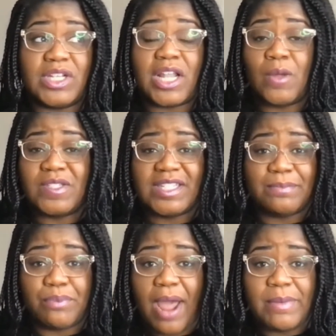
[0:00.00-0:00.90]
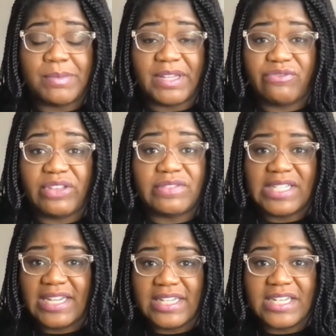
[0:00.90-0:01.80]
close to probably
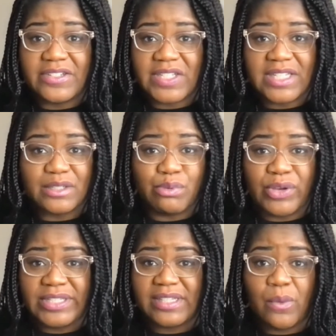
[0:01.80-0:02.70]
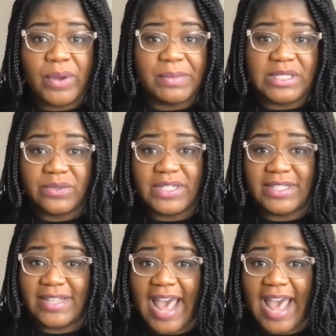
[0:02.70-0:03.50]
15 years at this point, somewhere between,